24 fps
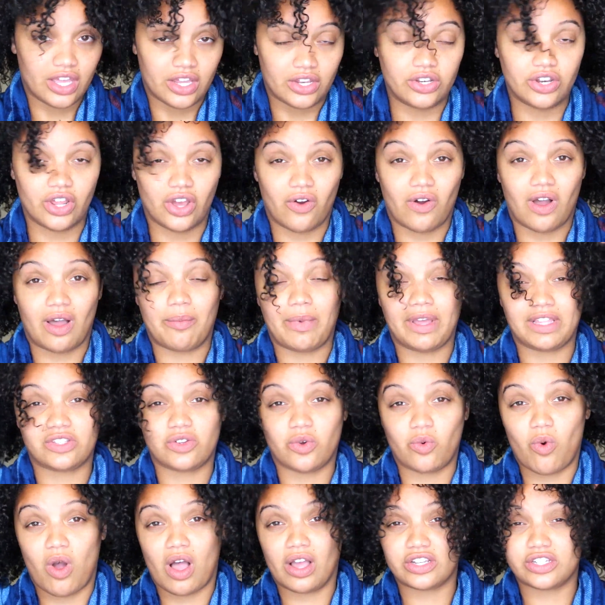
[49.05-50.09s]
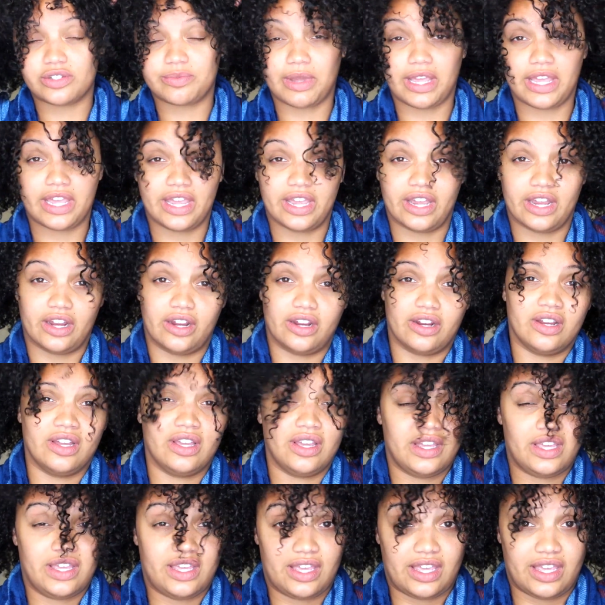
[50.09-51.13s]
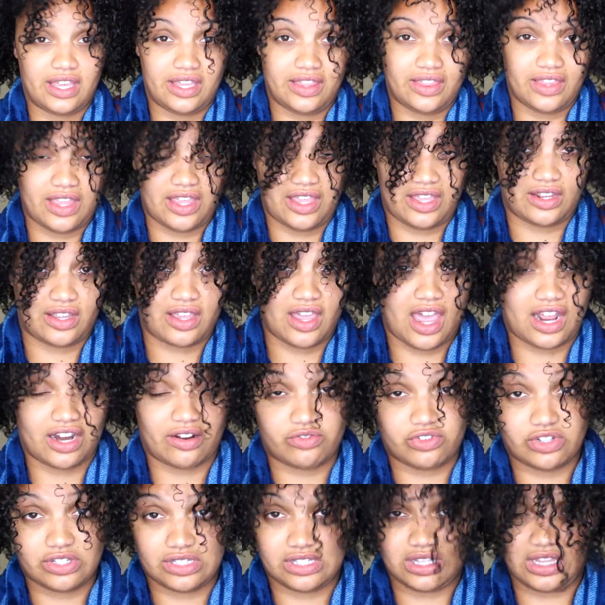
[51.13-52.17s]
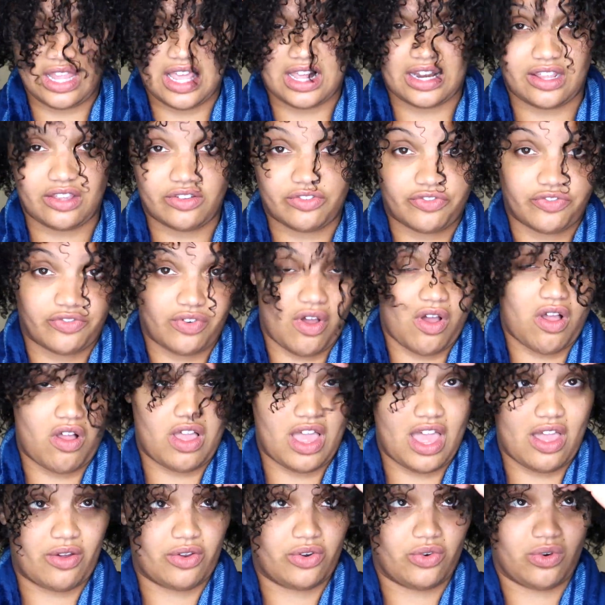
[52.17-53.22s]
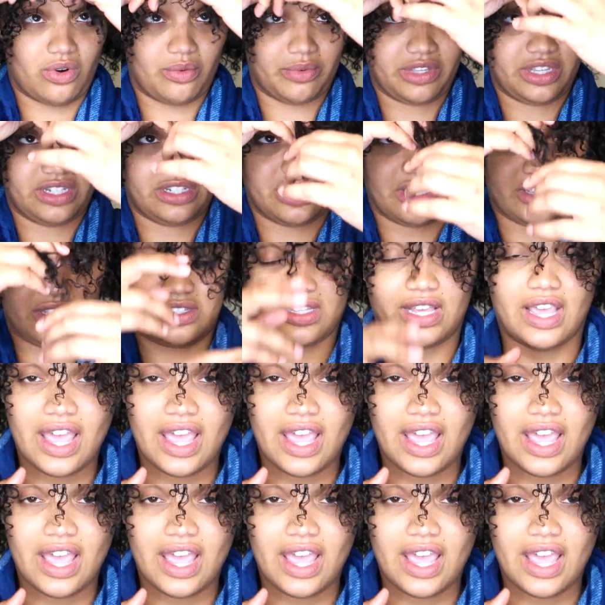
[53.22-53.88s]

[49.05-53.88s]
No, I'm about to wash my hair and then kind of just let it fall how it normally does.